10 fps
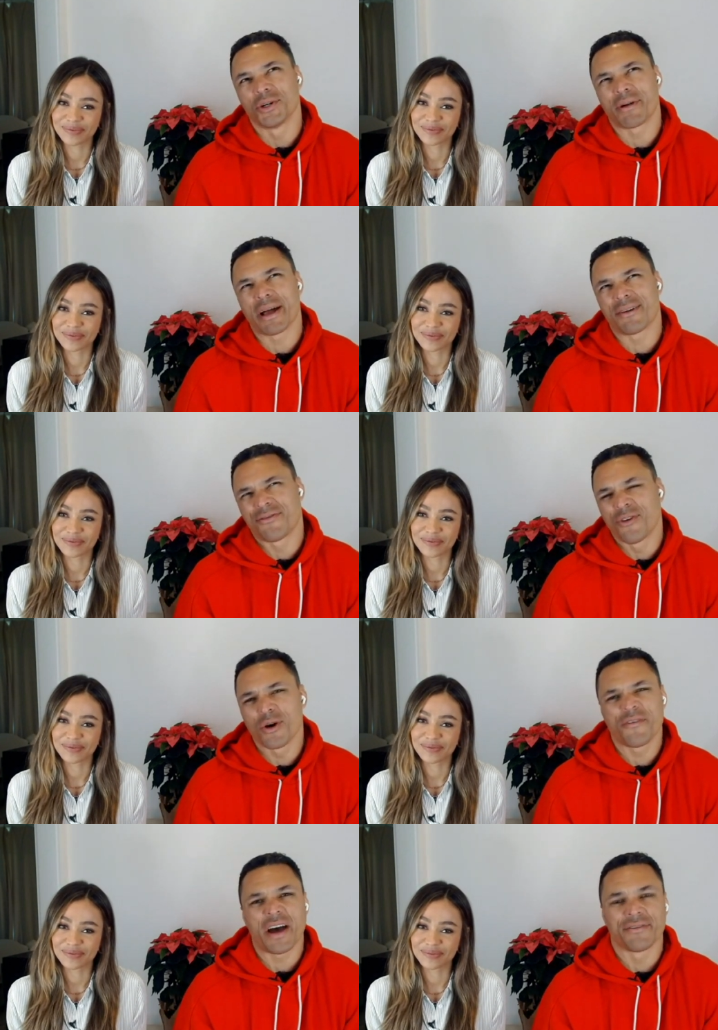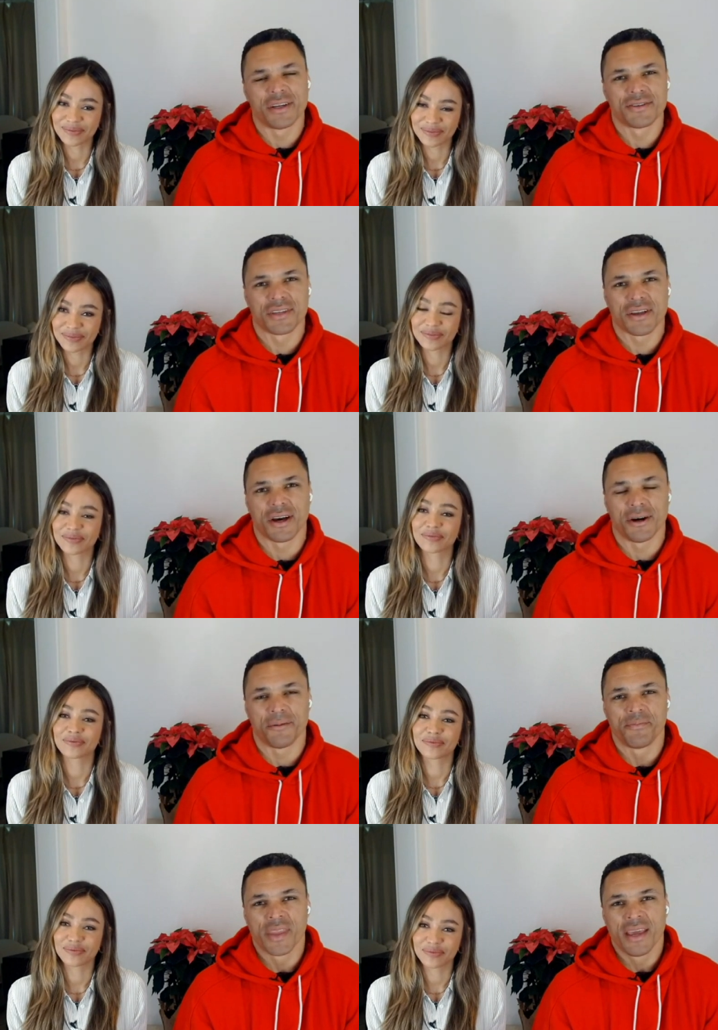Speaker 1: around 4 or 5 years
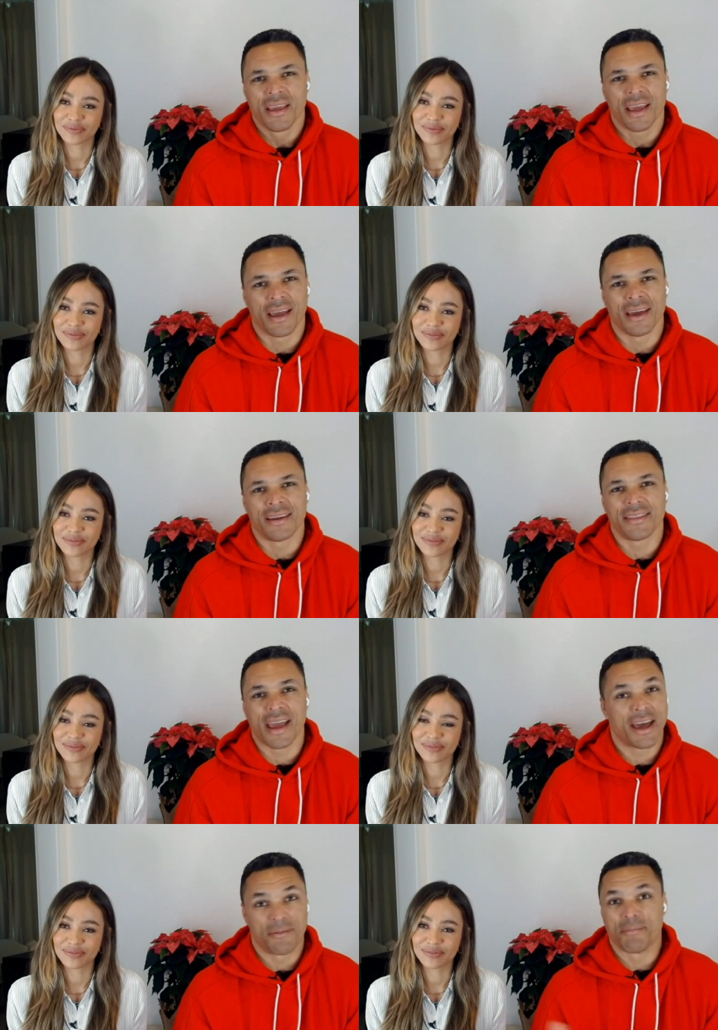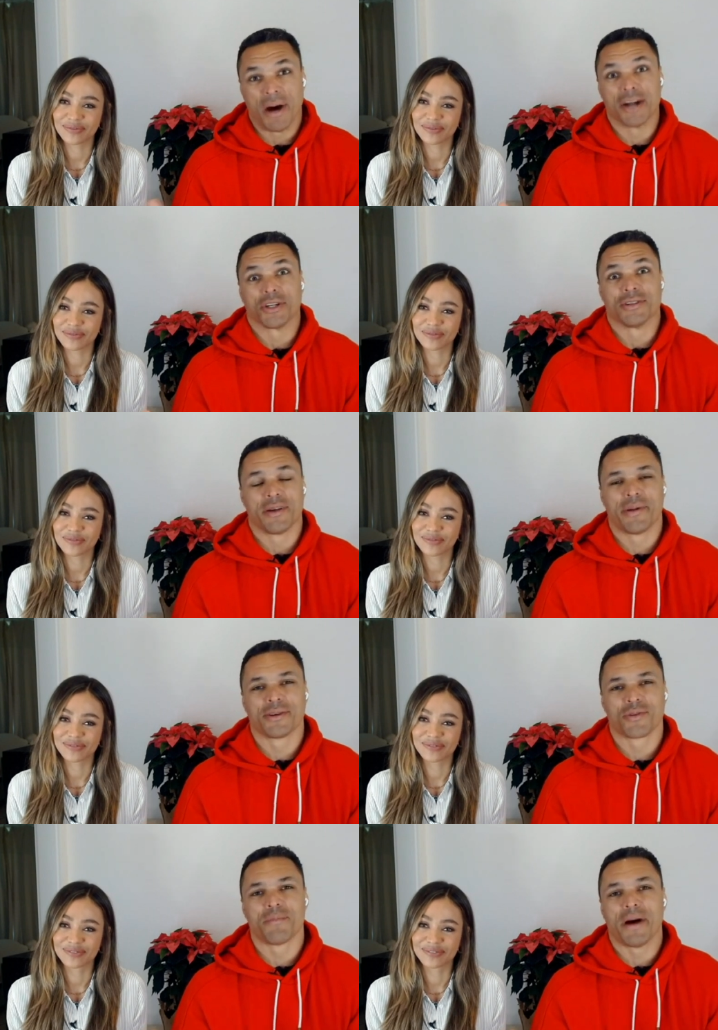ago. Okay. And they had ponchos.
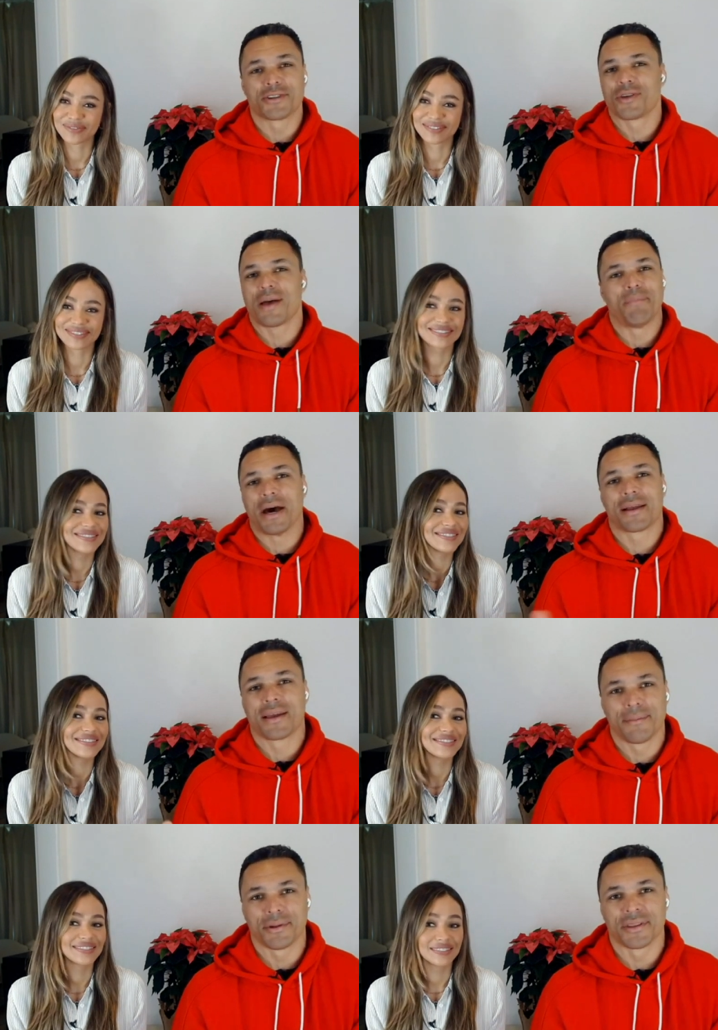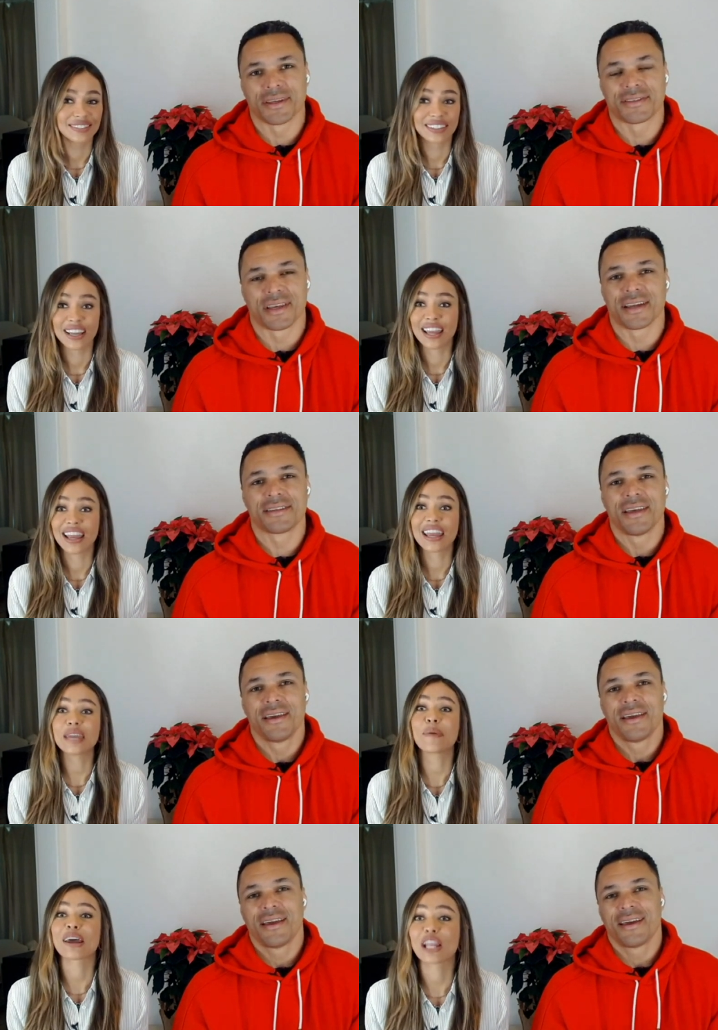Everybody was wearing ponchos. So I bought a couple of these things.
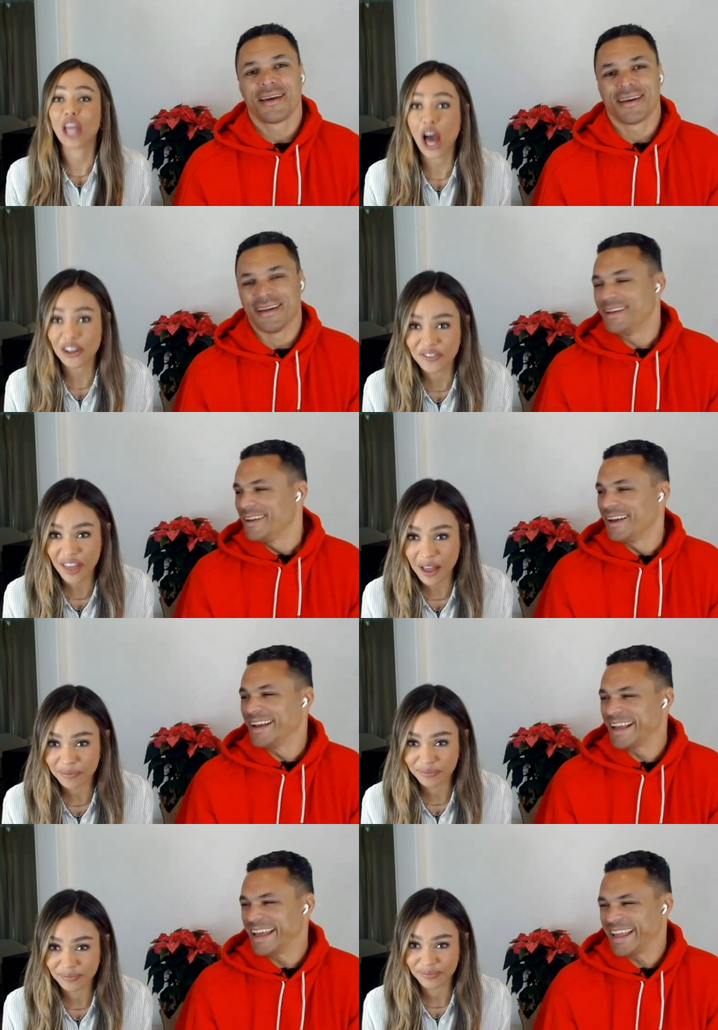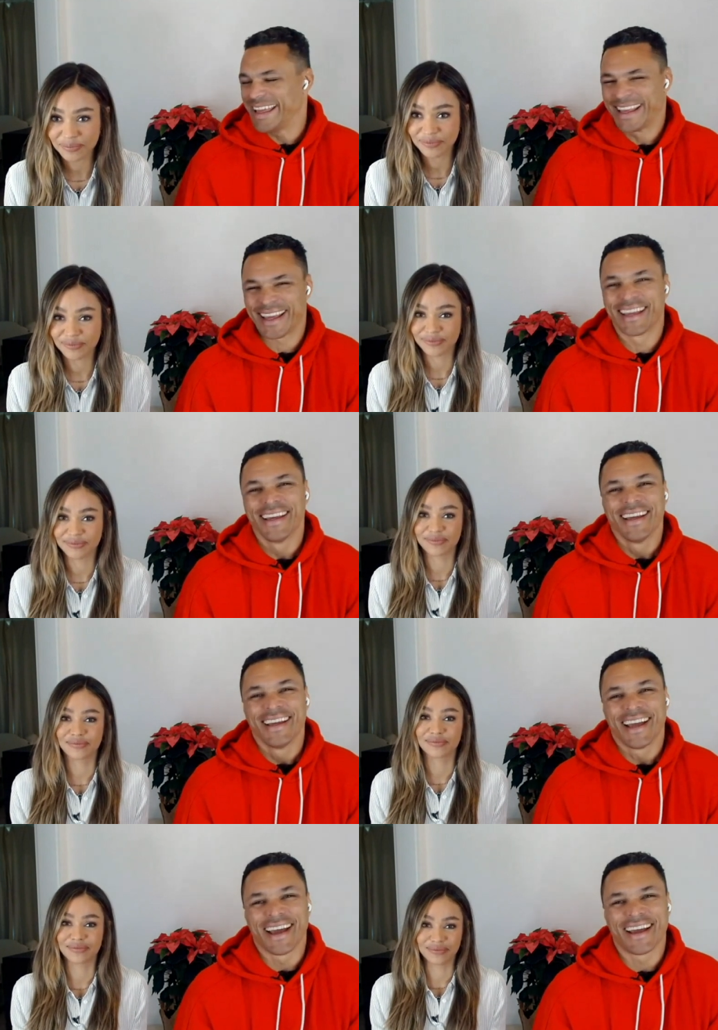
Speaker 2: He bought a lot of that.
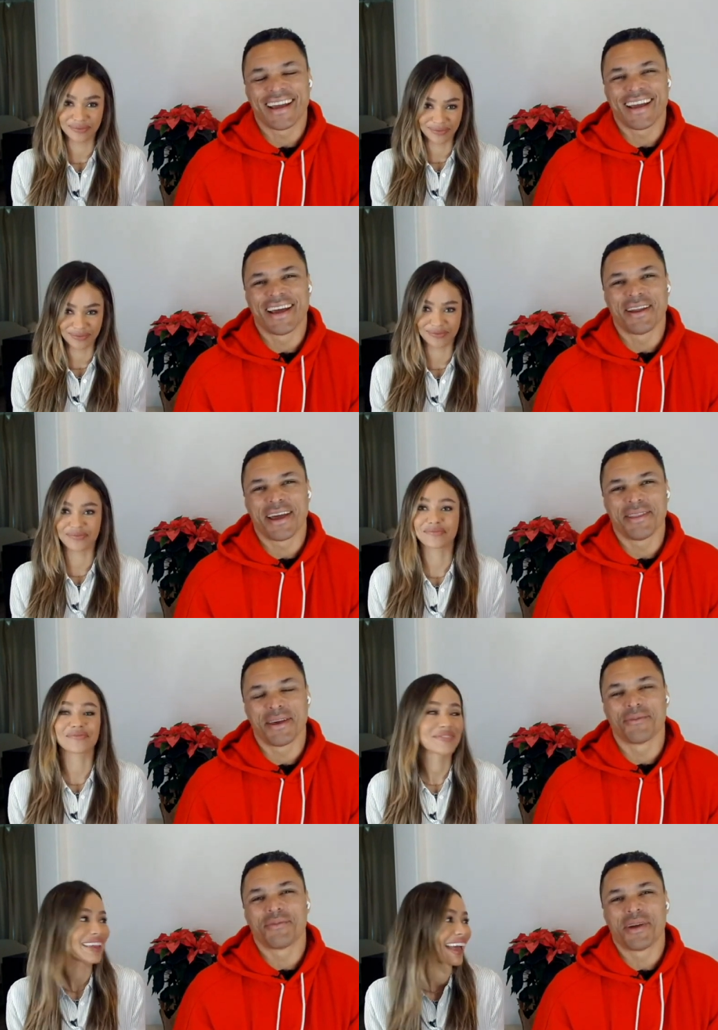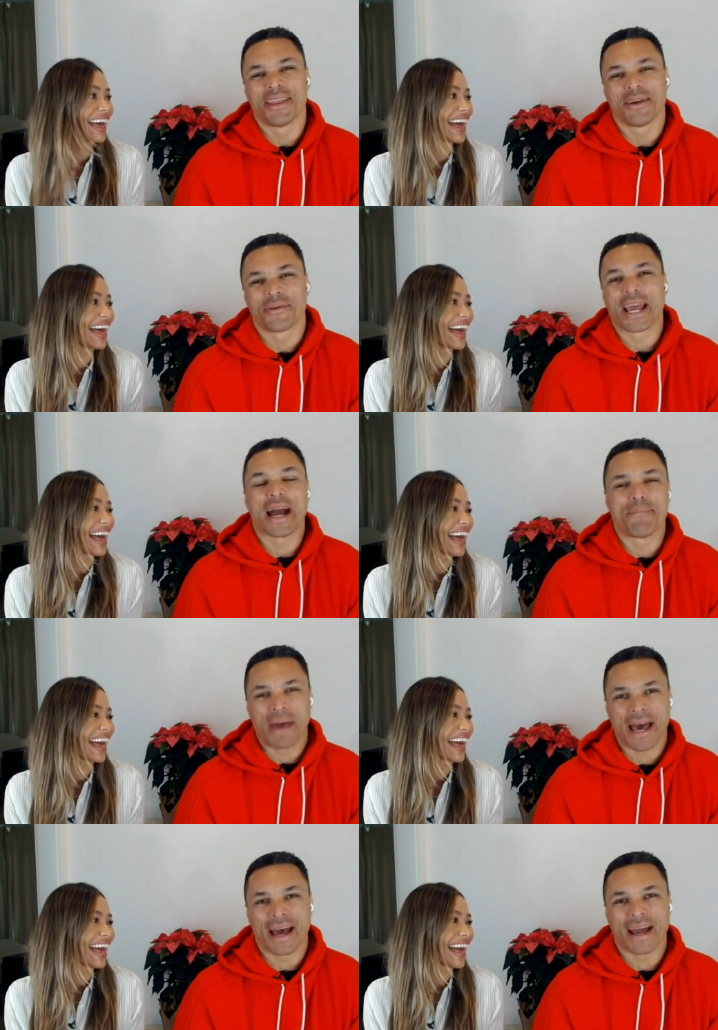
Speaker 1: Yeah. And then when I got
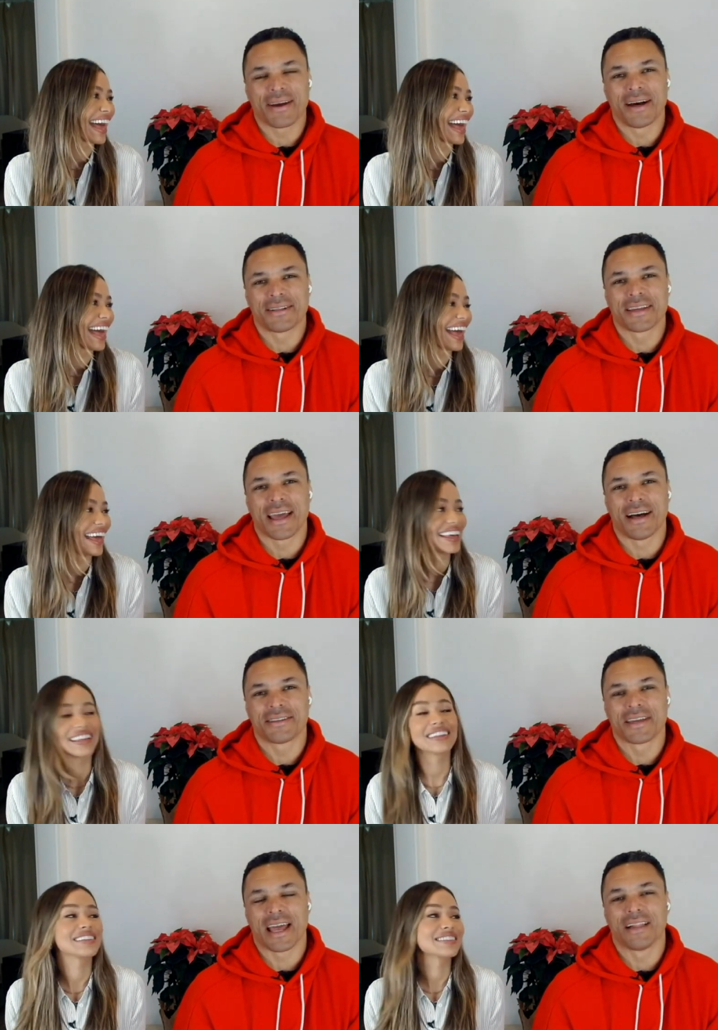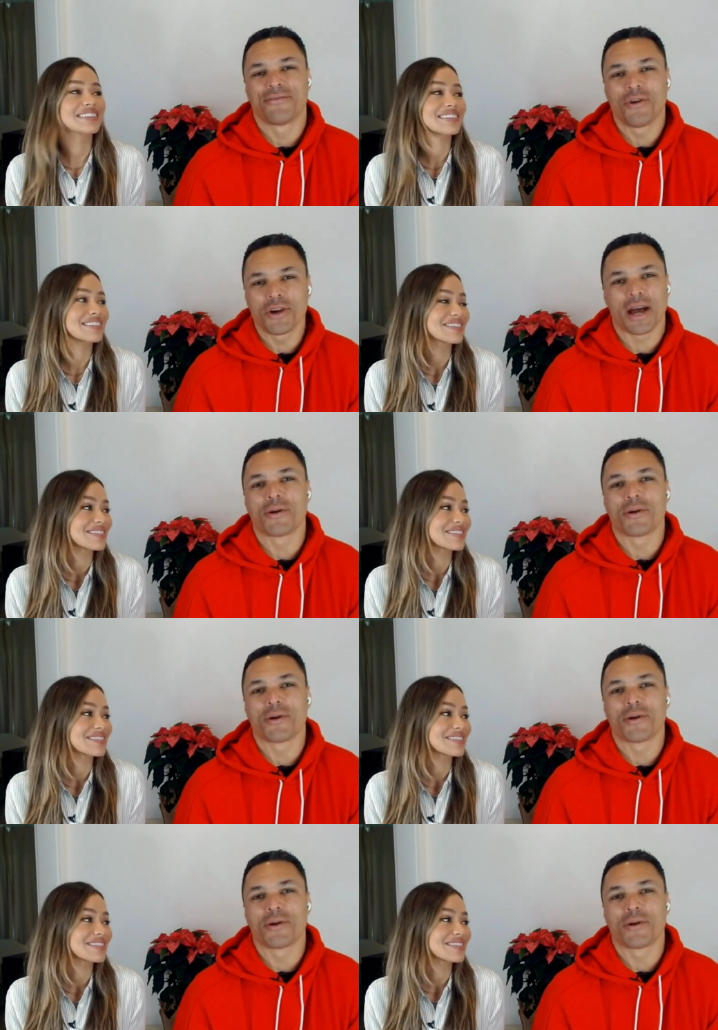back to California, I would